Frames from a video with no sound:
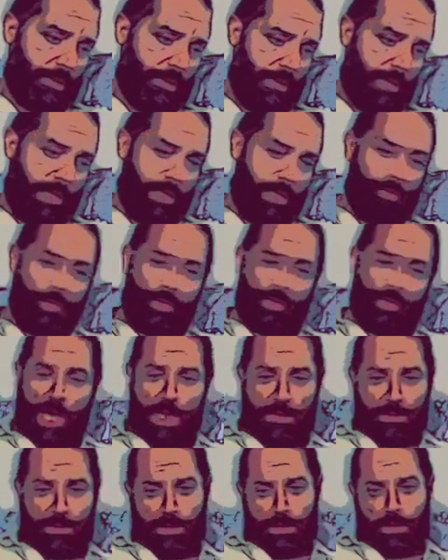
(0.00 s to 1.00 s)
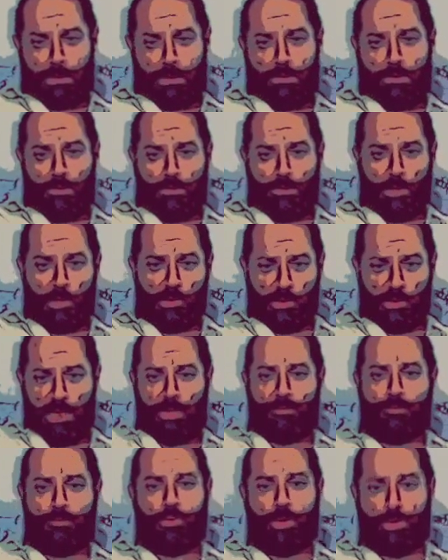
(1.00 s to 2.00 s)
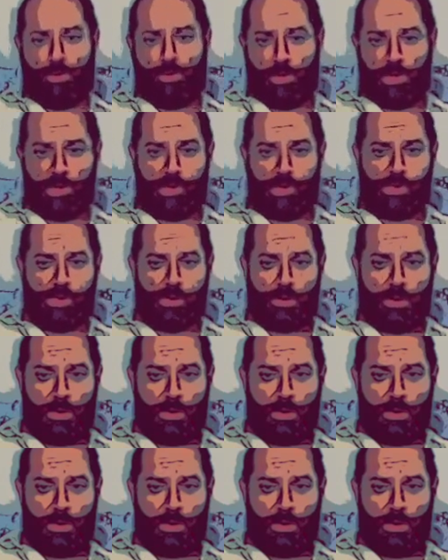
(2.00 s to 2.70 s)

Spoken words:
In rejecting it, they're left with these